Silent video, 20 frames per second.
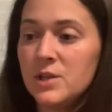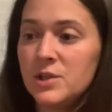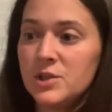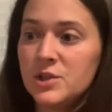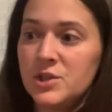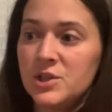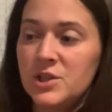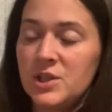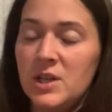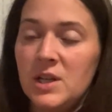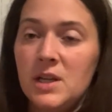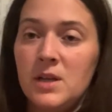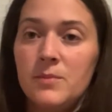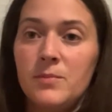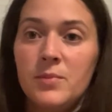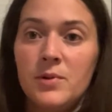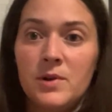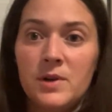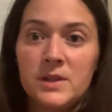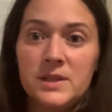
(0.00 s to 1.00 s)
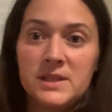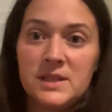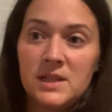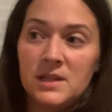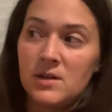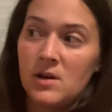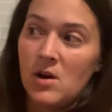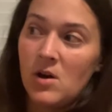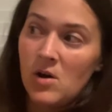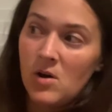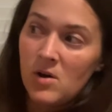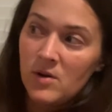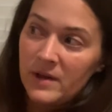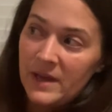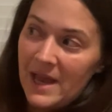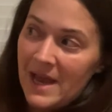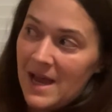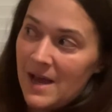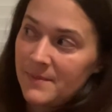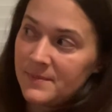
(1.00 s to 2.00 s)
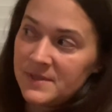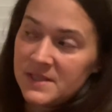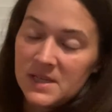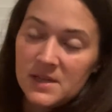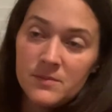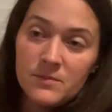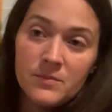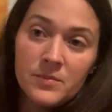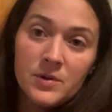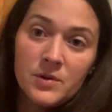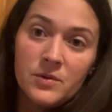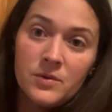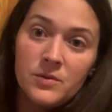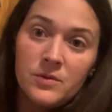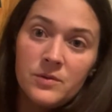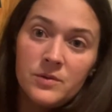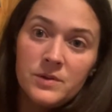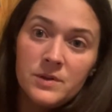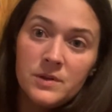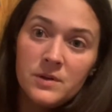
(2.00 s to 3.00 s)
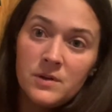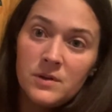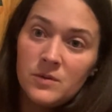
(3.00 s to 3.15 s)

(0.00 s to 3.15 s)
she puts in all caps and bold